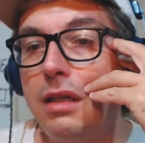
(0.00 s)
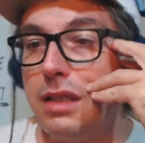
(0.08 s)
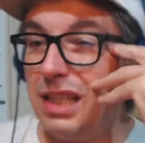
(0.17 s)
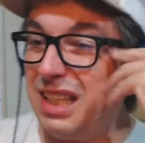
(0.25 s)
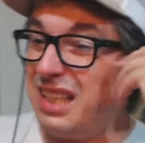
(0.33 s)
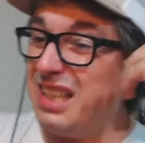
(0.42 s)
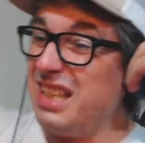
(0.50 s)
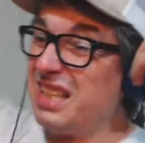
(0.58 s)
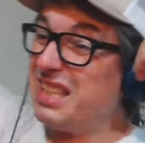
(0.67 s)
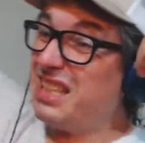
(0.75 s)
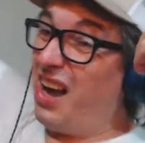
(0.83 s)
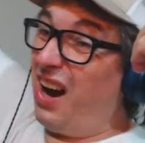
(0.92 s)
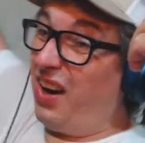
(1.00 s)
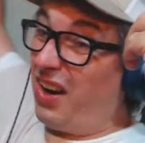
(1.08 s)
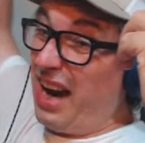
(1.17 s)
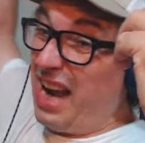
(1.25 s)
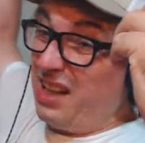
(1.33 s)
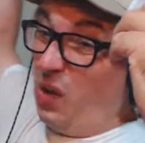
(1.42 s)
you saw her
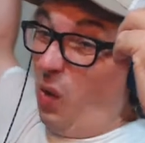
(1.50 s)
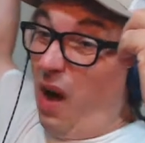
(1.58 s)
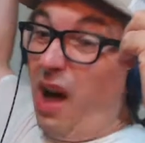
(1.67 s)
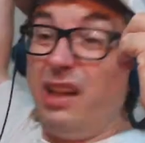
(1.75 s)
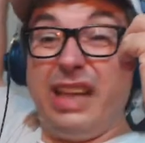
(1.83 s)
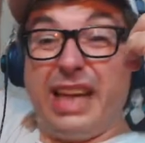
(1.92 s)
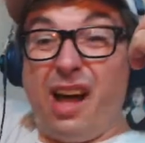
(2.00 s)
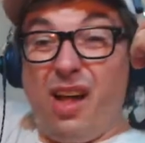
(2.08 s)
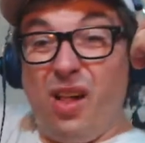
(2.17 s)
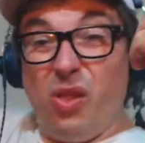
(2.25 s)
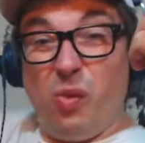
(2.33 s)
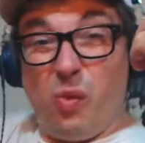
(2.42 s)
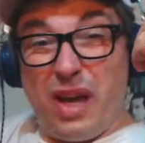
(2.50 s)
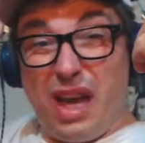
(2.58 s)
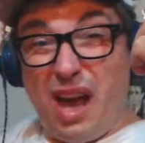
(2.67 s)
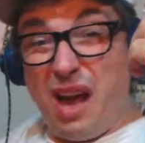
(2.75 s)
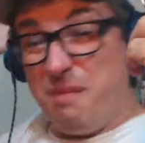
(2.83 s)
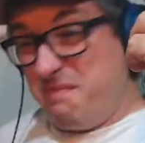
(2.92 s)
hand go like all the
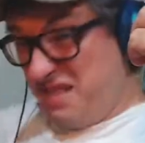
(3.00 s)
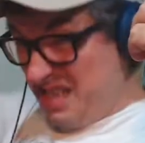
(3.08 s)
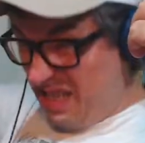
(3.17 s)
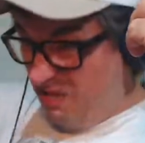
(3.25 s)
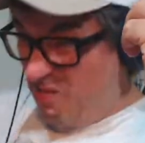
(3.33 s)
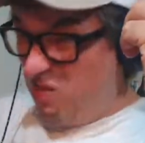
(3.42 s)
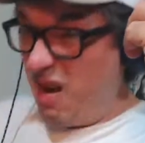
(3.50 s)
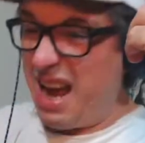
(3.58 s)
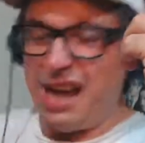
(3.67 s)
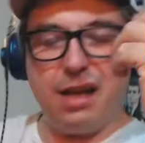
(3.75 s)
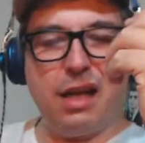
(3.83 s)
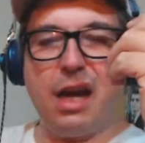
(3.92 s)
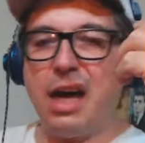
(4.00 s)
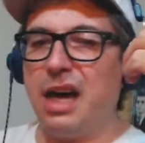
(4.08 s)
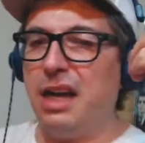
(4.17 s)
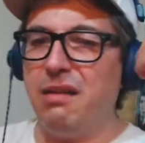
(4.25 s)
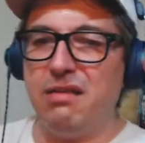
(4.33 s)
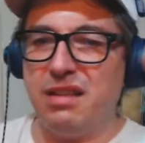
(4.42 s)
way up.
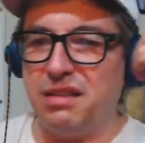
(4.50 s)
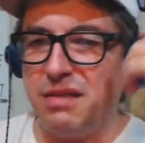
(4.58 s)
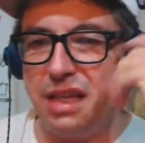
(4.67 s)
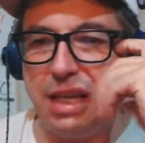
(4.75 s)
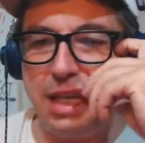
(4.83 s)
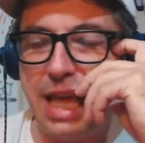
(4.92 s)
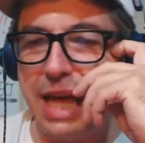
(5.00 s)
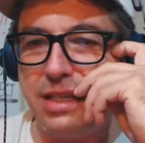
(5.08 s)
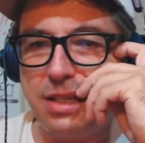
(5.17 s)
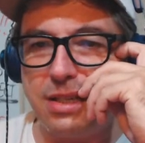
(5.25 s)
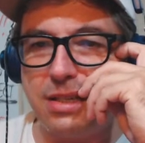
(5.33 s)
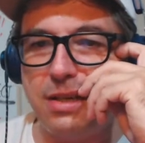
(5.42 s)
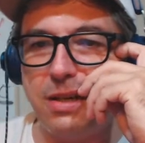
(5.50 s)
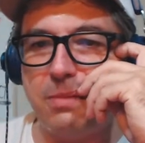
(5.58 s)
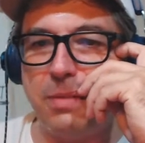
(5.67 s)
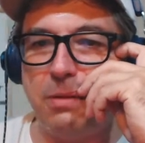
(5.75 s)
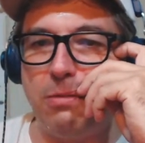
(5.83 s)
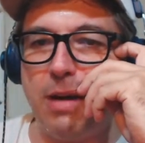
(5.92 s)
That just took
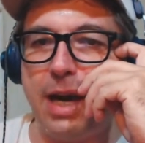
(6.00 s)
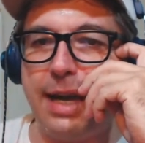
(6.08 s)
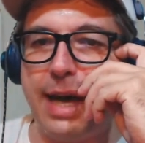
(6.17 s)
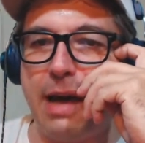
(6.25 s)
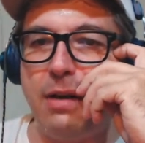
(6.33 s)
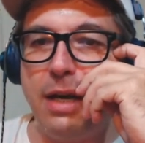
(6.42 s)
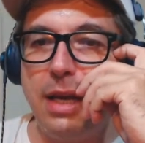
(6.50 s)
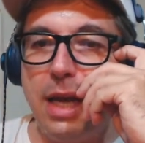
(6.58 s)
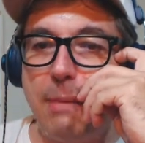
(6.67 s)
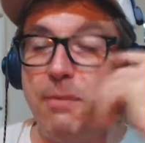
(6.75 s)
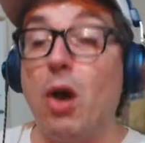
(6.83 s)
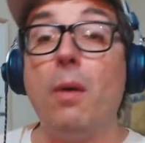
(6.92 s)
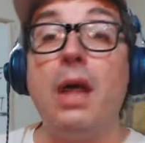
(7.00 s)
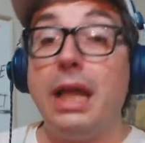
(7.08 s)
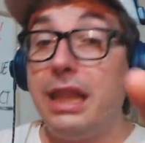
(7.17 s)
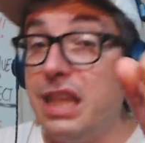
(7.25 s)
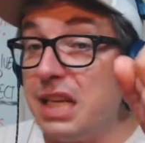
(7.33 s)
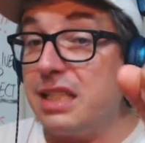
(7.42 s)
me right out. No,
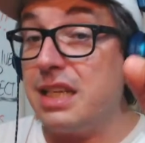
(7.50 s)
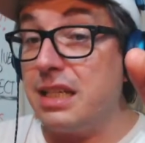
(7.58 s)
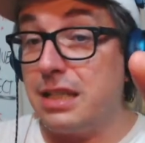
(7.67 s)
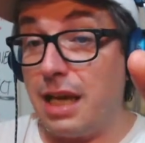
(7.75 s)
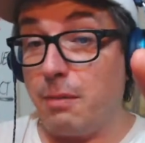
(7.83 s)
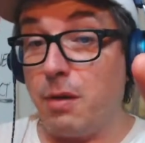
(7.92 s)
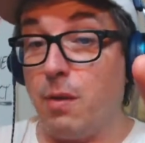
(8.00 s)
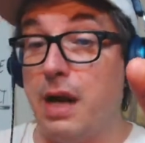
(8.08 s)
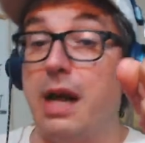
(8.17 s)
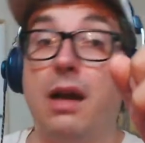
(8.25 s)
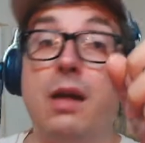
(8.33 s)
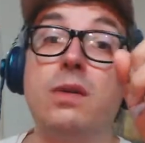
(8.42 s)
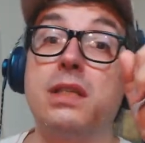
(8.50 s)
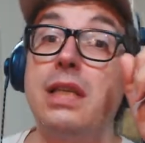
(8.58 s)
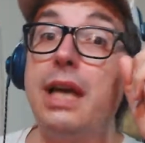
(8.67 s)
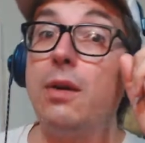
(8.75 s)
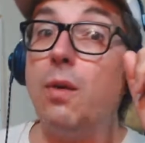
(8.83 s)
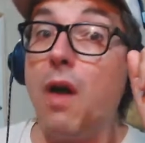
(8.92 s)
this didn't take me right out. It was
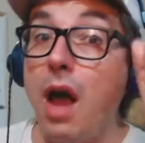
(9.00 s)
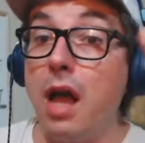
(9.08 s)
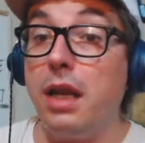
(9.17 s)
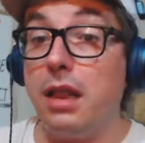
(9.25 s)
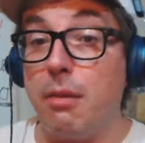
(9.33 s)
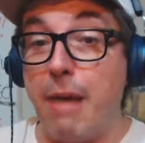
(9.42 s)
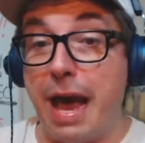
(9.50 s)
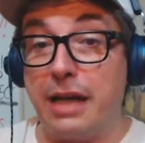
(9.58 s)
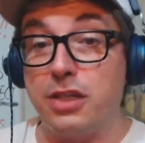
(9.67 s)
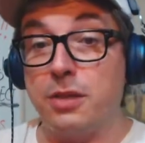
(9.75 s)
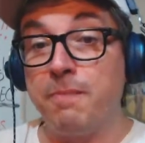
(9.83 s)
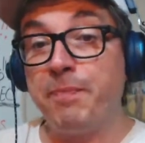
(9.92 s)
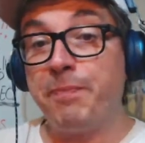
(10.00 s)
later on in the match